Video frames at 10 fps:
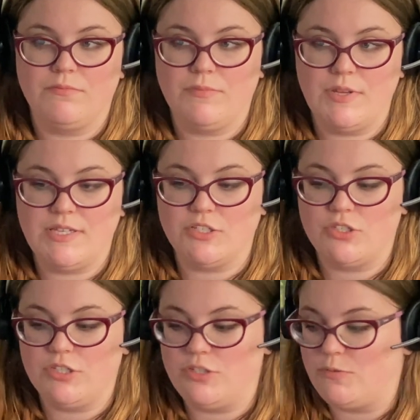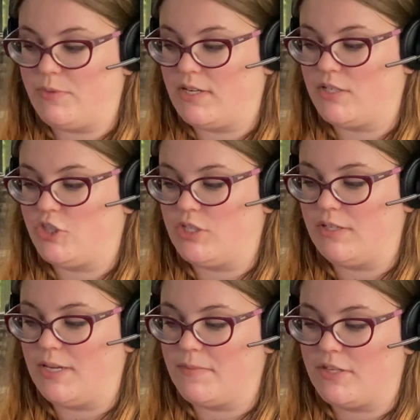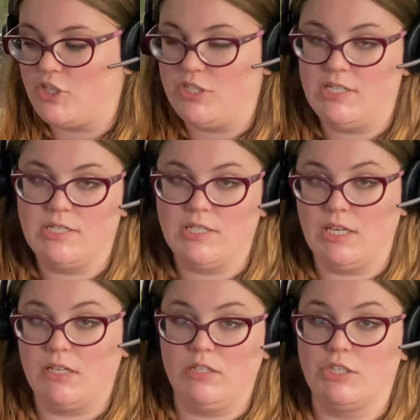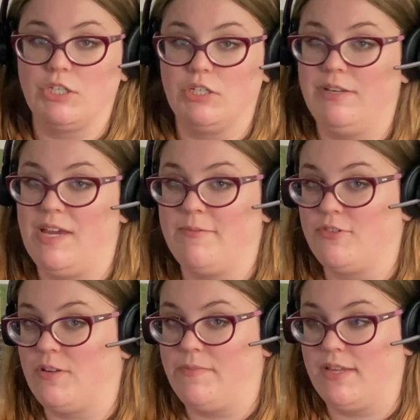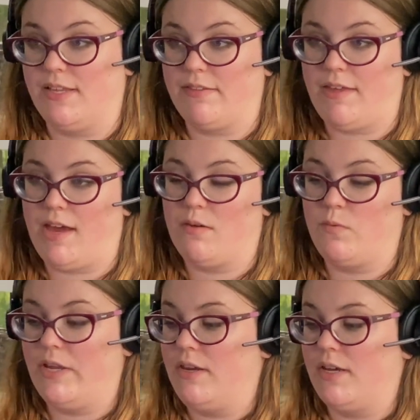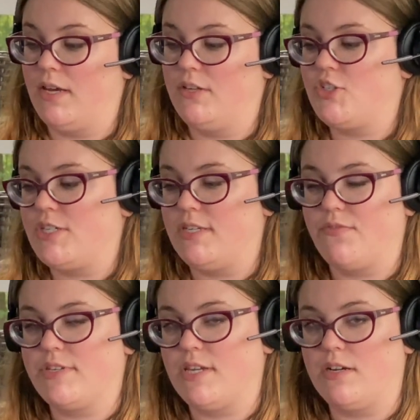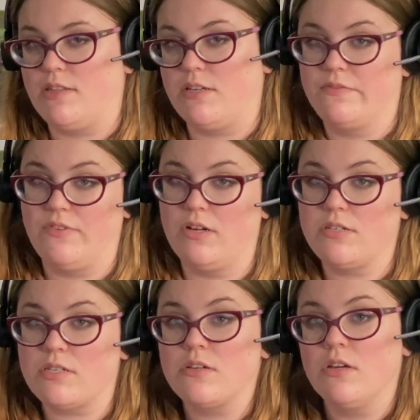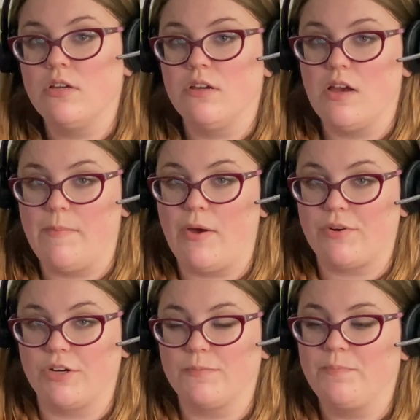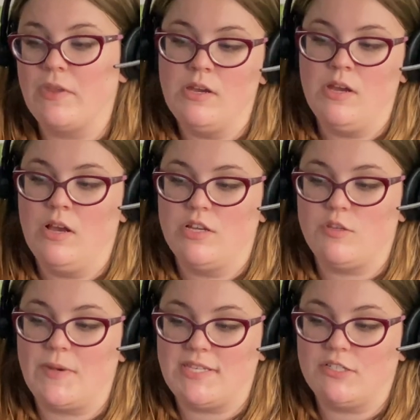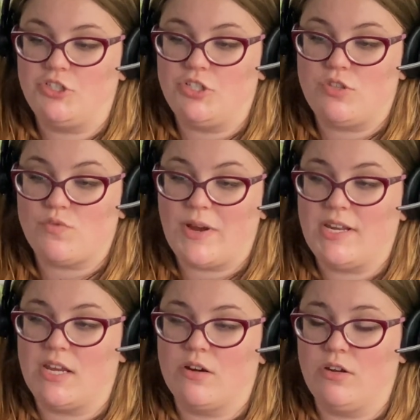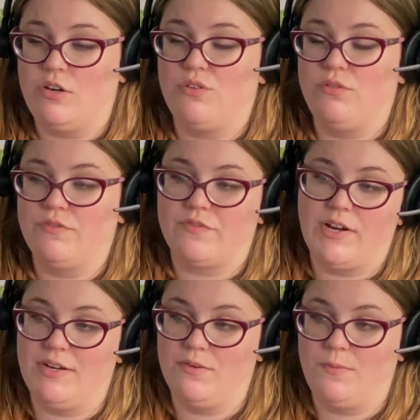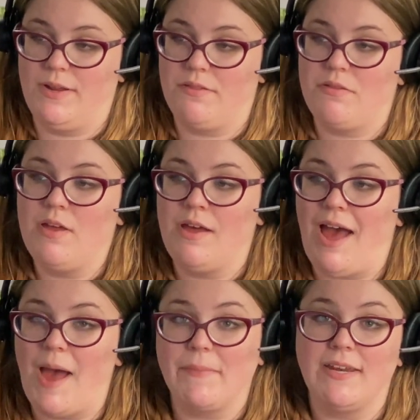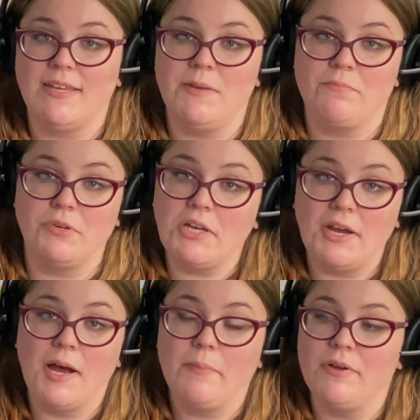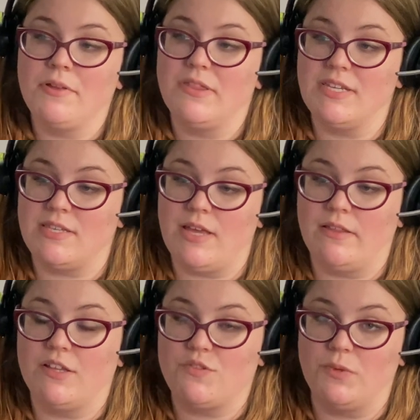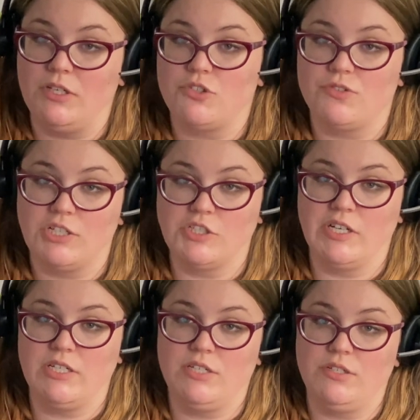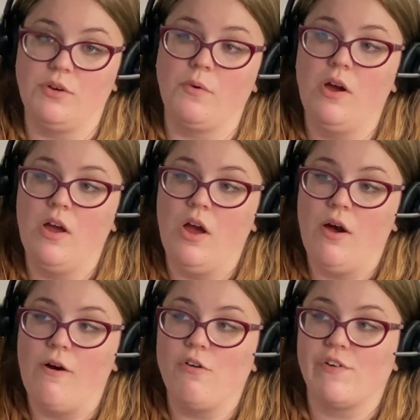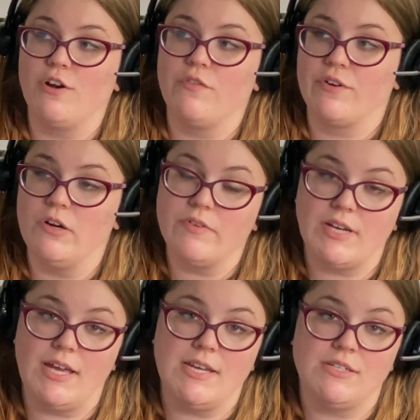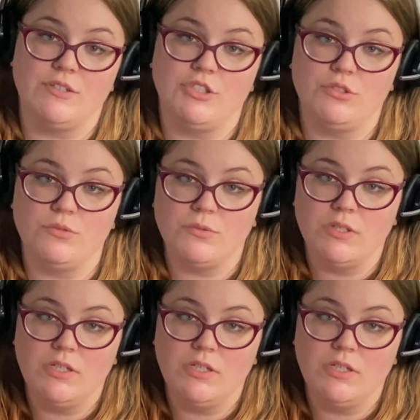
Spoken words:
essentially because she claimed that she needed to like clear her name or something like that, when again Jessie never said anything false about her. So basically she's threatening an old friend with, I'm gonna keep bringing up this thing that's really triggering to you over and over and over again until you